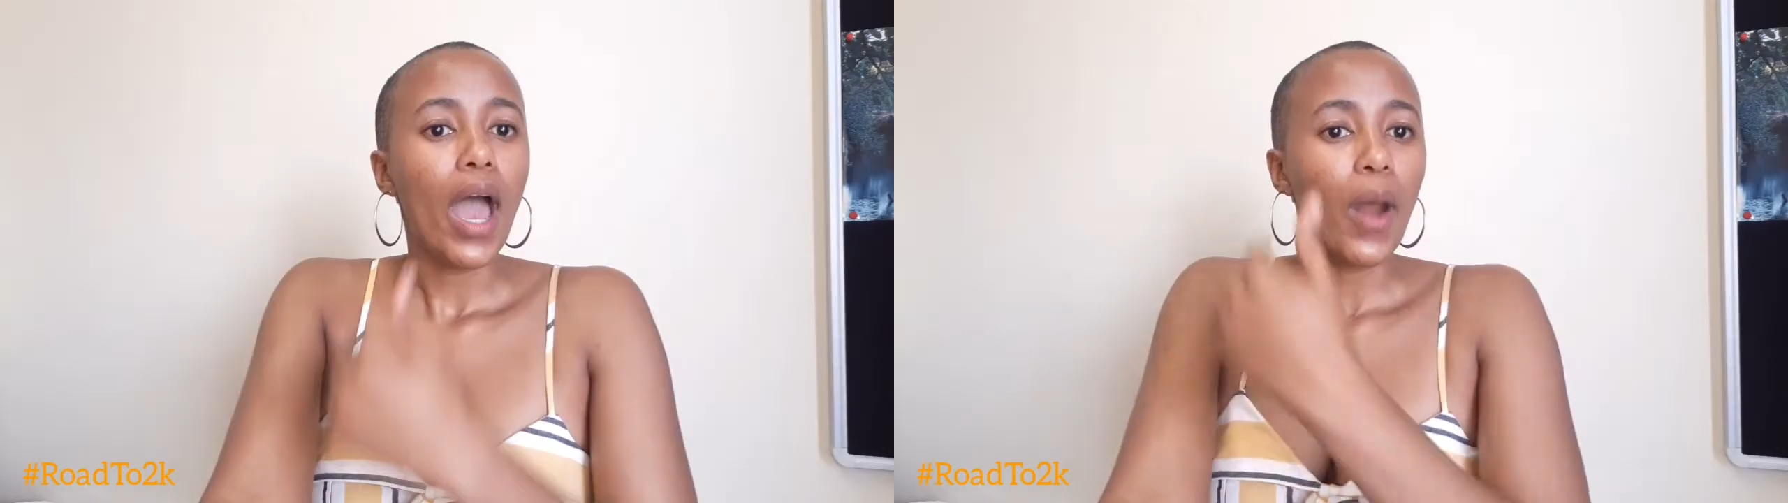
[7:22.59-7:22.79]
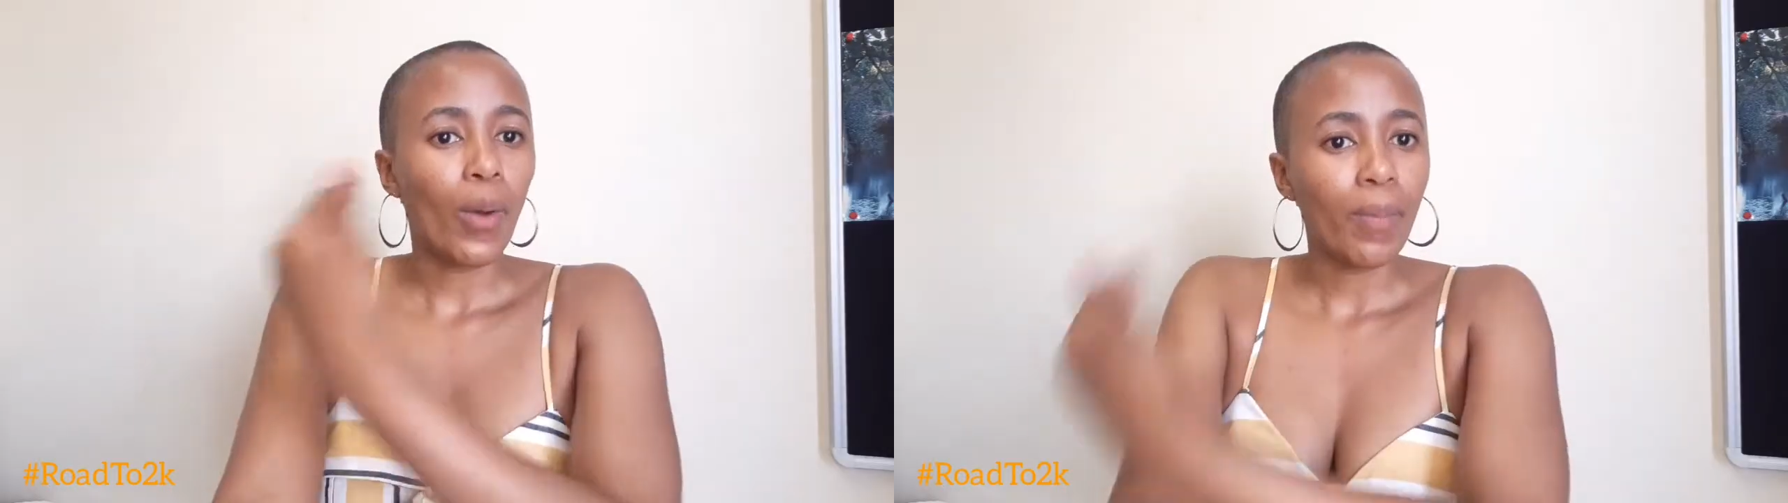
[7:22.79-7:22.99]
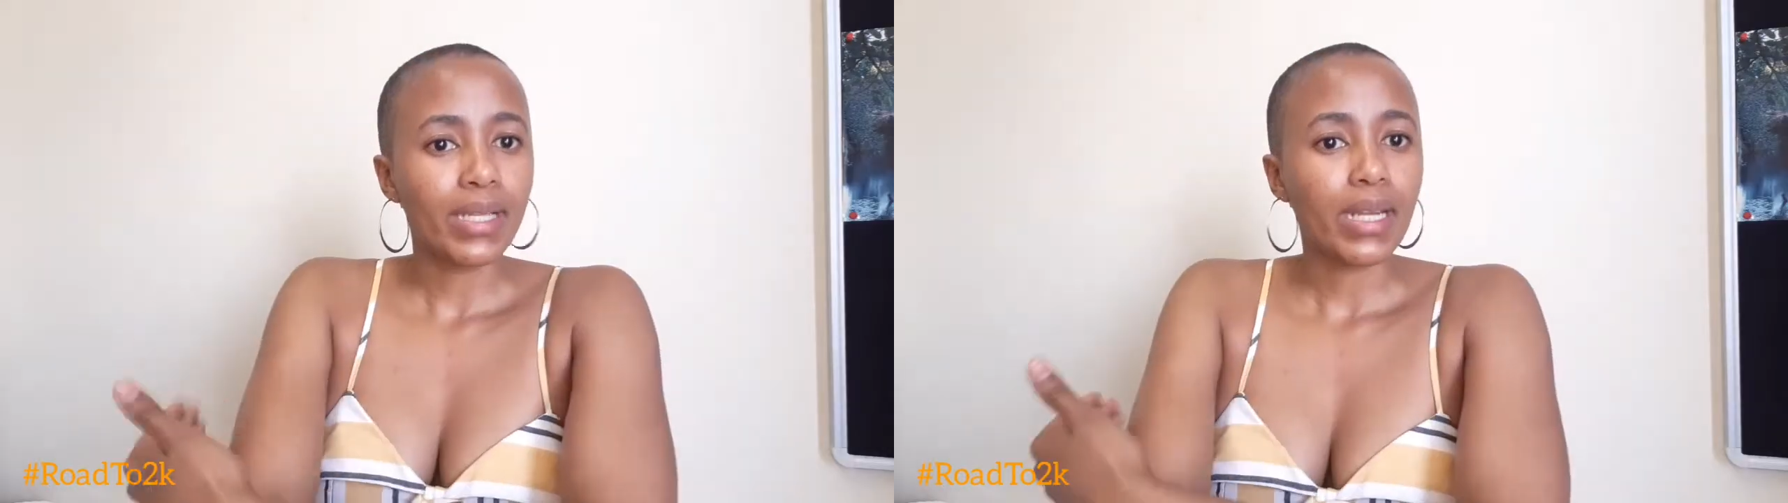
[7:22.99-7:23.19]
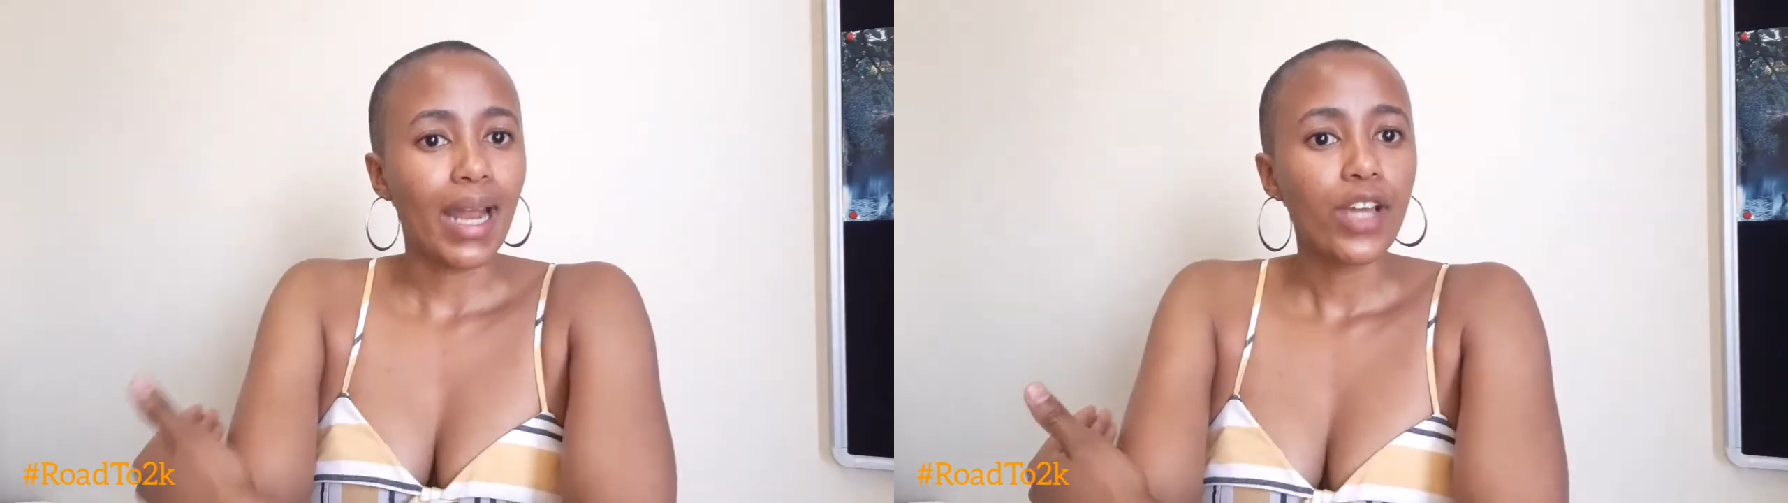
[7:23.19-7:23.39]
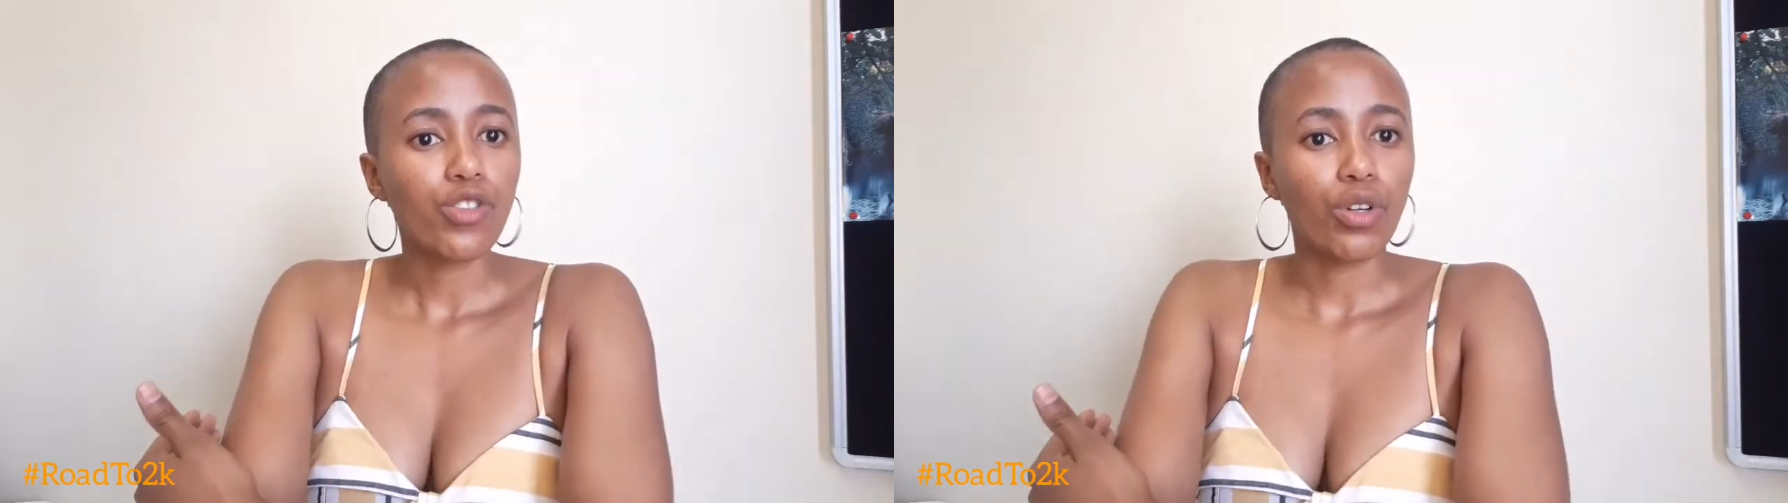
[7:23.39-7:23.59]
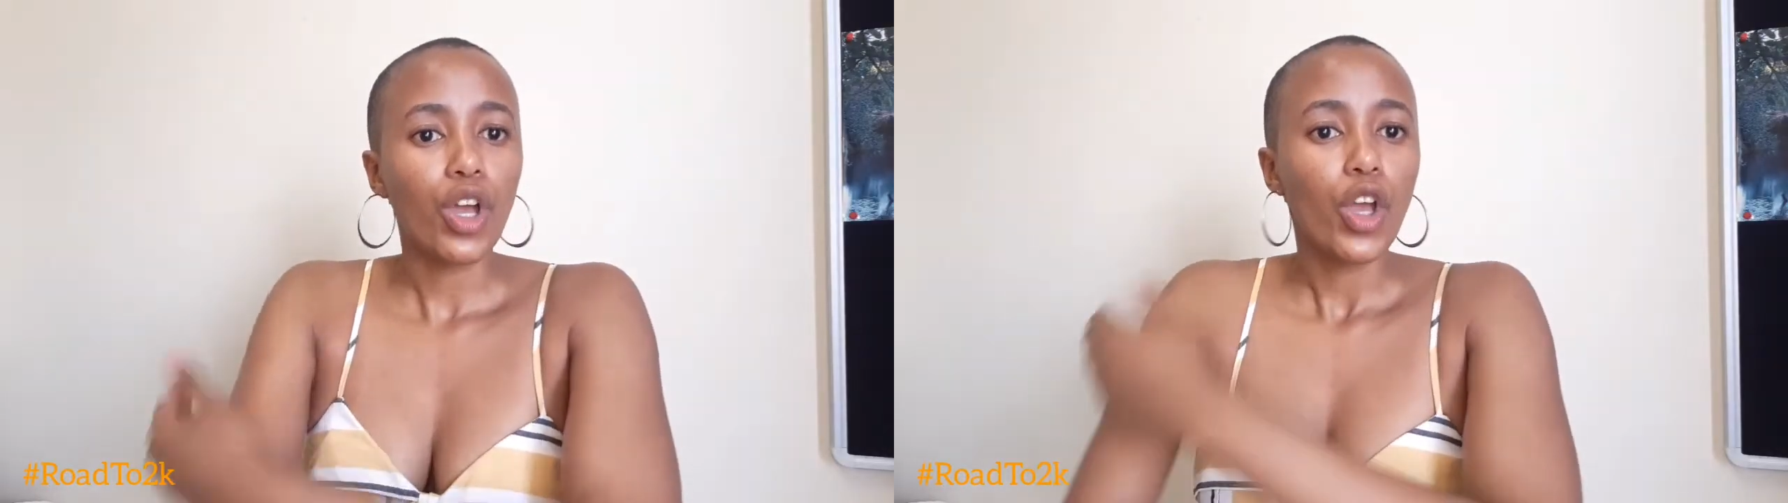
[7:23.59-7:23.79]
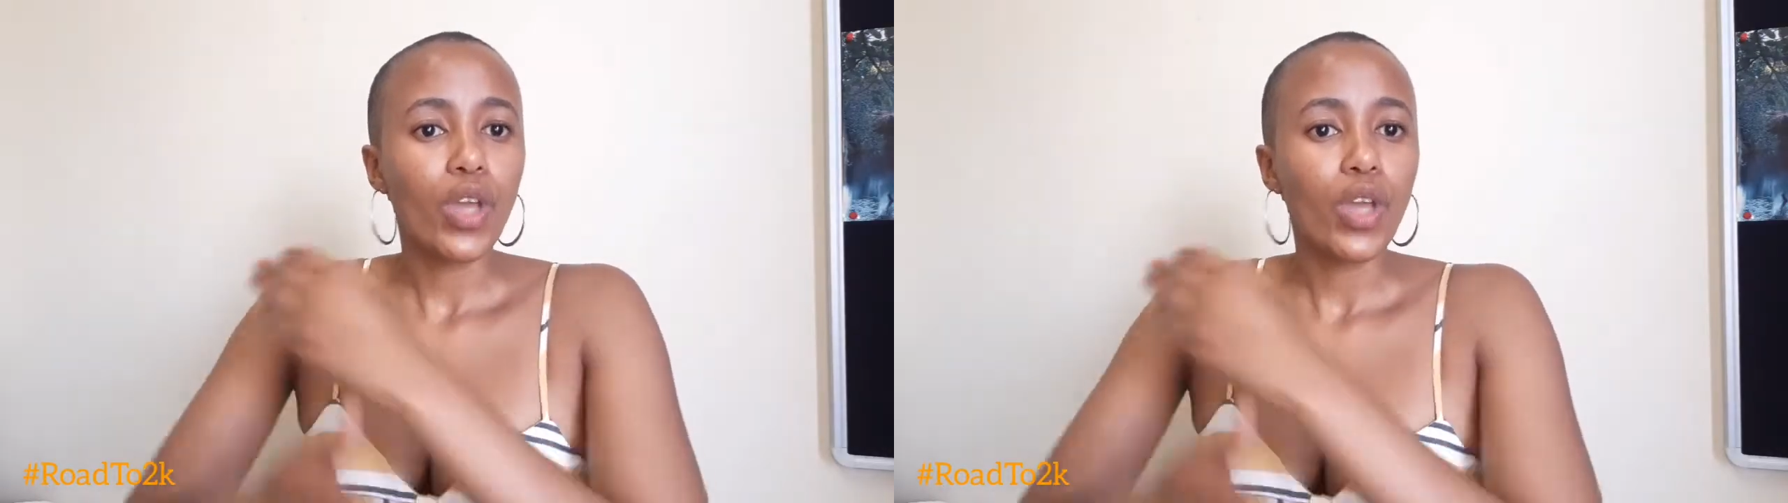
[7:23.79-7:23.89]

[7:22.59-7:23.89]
and what makes it a lateral?